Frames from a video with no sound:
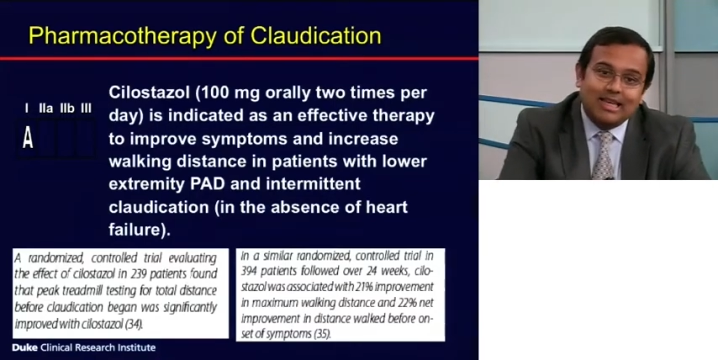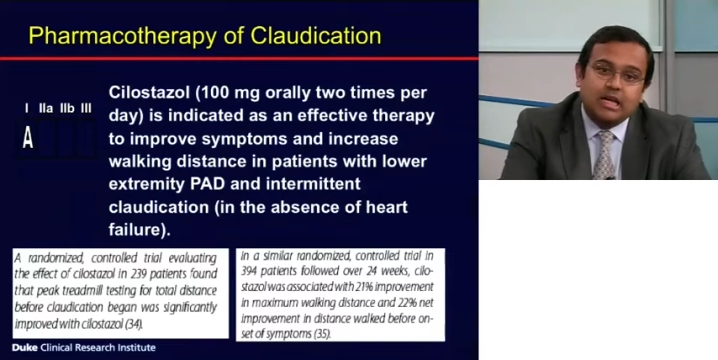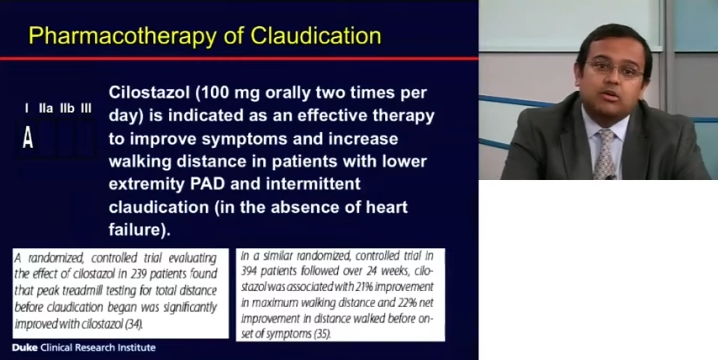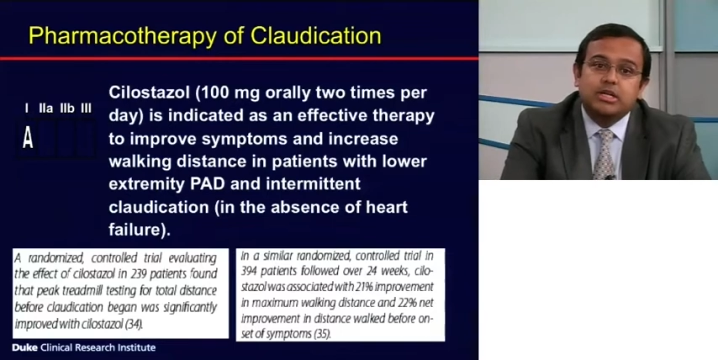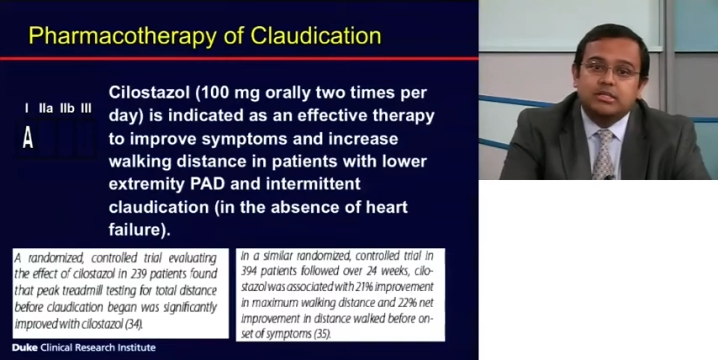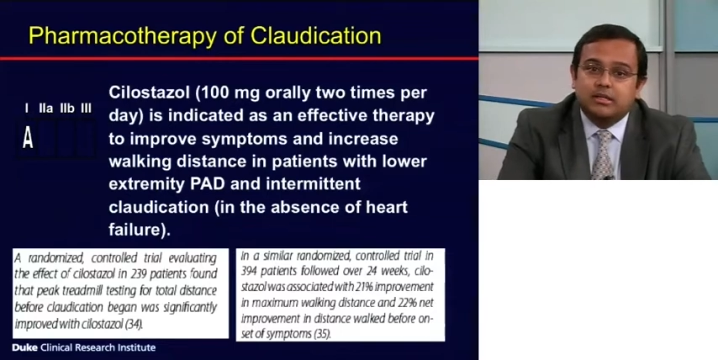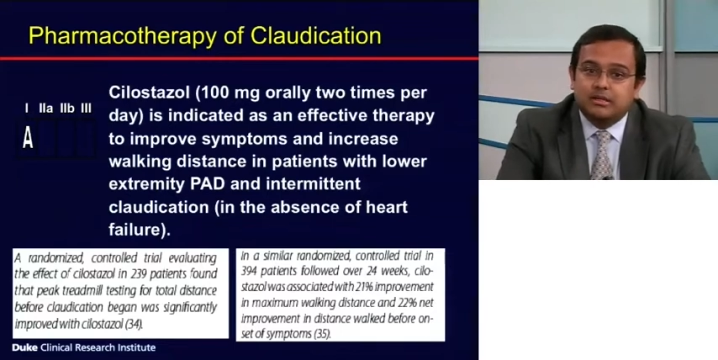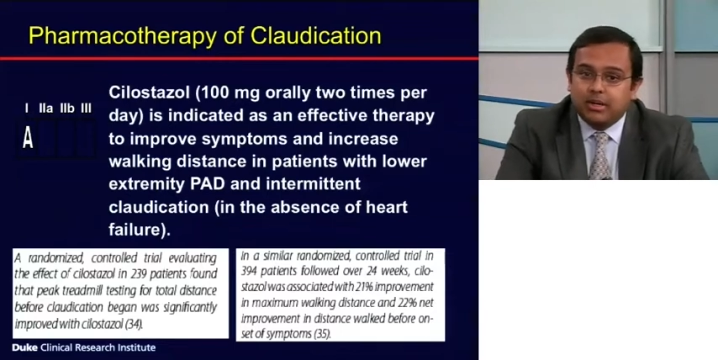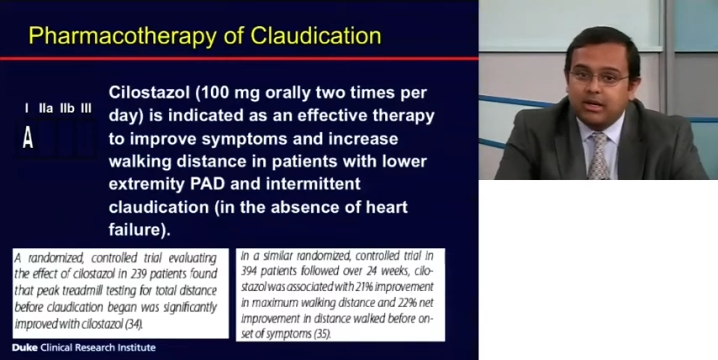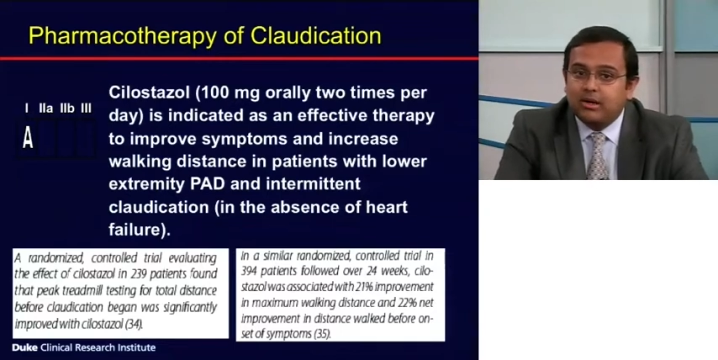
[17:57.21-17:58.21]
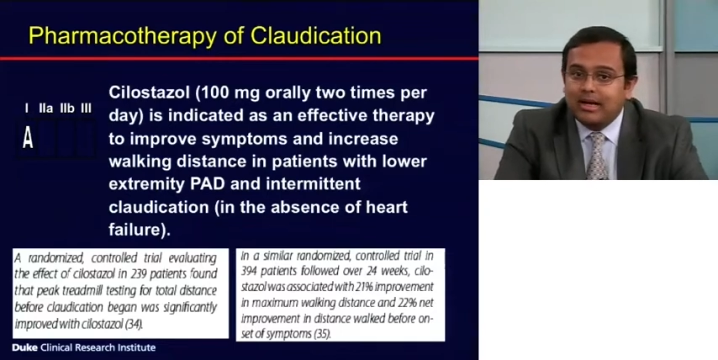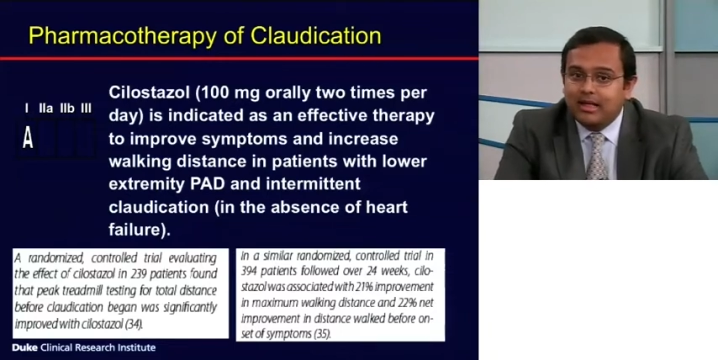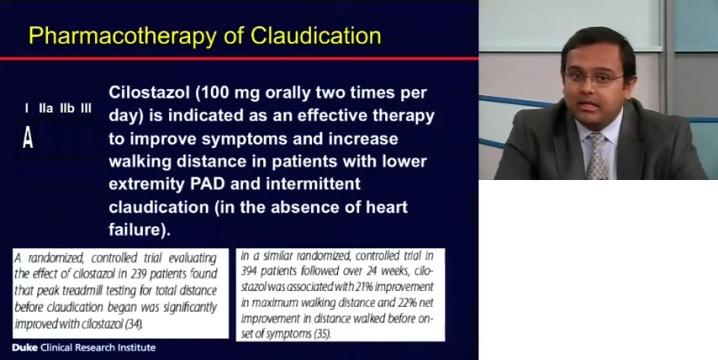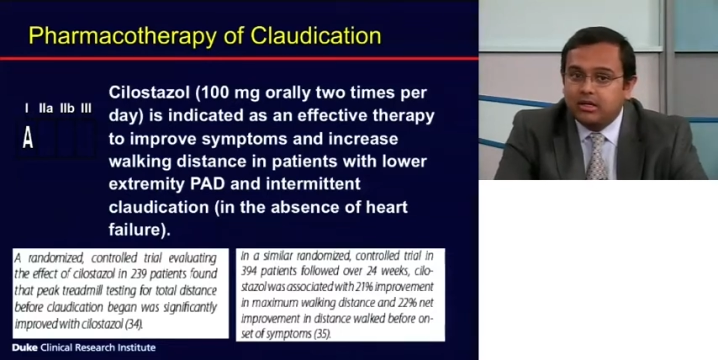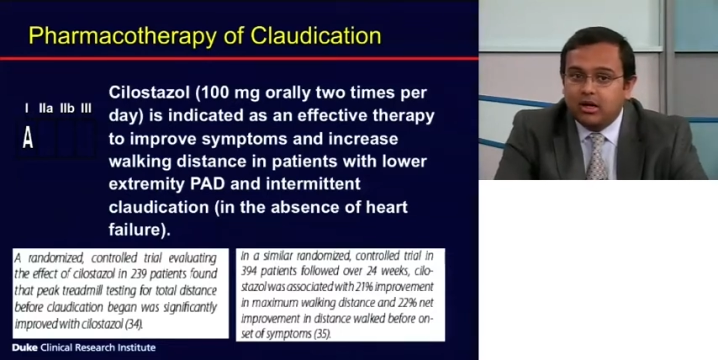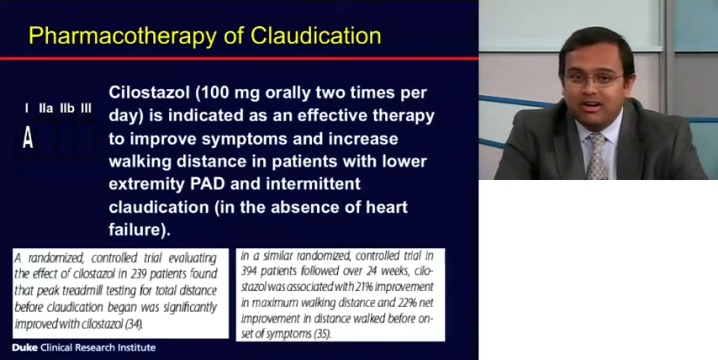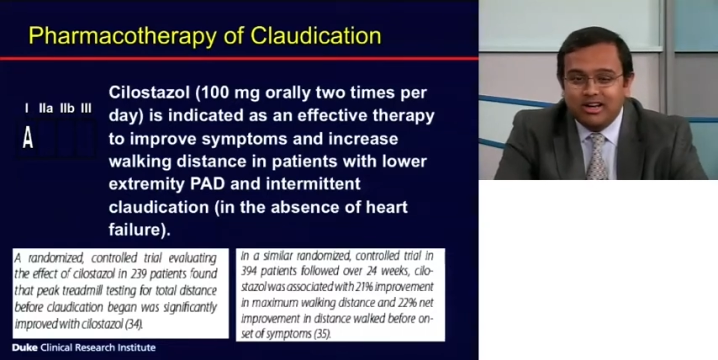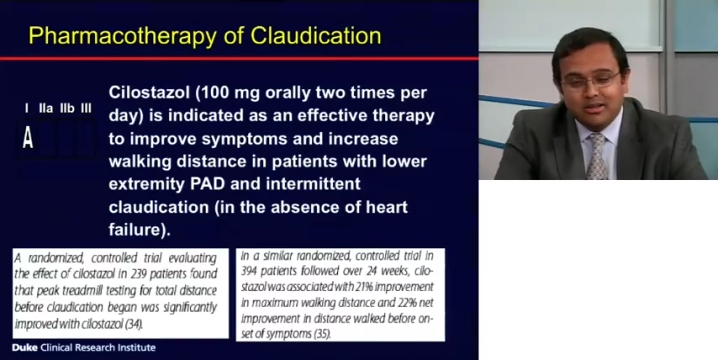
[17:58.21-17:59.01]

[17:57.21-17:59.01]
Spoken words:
increase it depending on how they tolerate it,